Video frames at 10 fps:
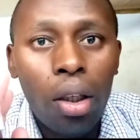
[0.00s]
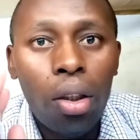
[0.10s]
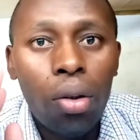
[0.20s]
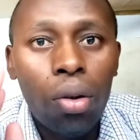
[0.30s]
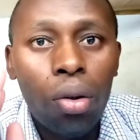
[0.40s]

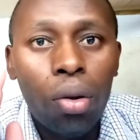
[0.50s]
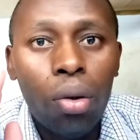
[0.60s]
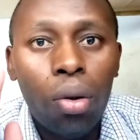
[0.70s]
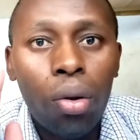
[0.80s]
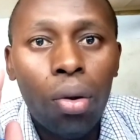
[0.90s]
you
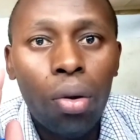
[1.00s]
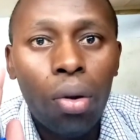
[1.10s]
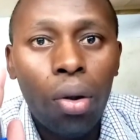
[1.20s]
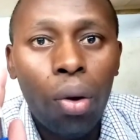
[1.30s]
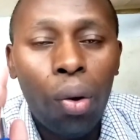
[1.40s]

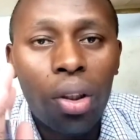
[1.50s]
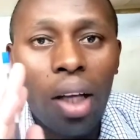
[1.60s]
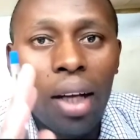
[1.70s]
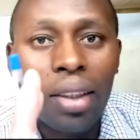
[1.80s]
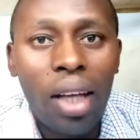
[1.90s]
know what
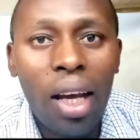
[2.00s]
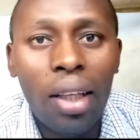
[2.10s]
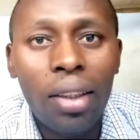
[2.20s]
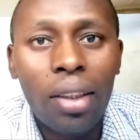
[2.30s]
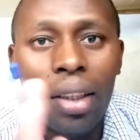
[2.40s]
are
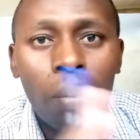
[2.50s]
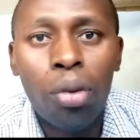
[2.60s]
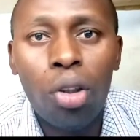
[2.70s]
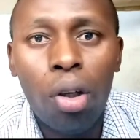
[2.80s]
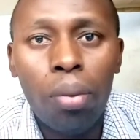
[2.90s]
signs,
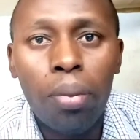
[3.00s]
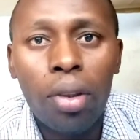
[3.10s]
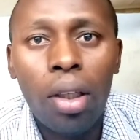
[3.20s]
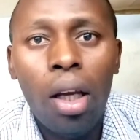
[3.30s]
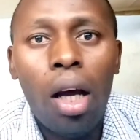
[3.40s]
symptoms,